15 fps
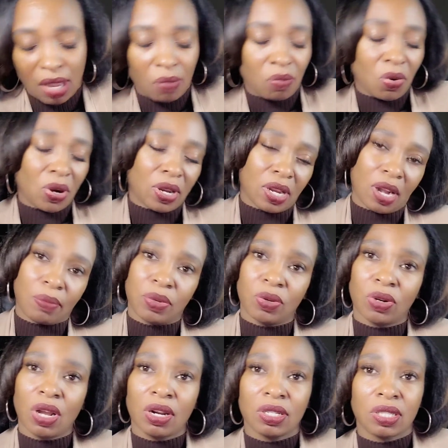I'm working. I'm
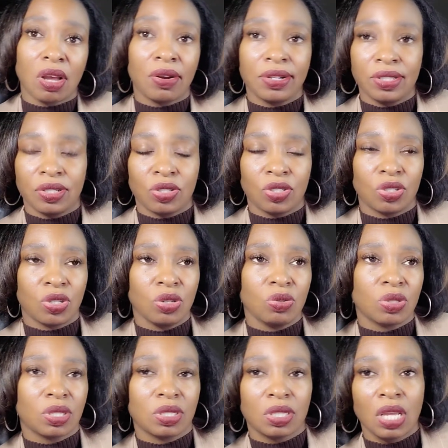doing all these
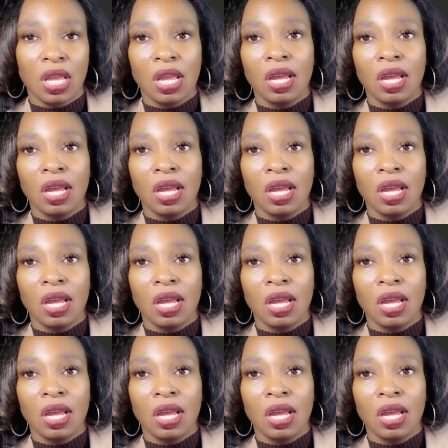excuses.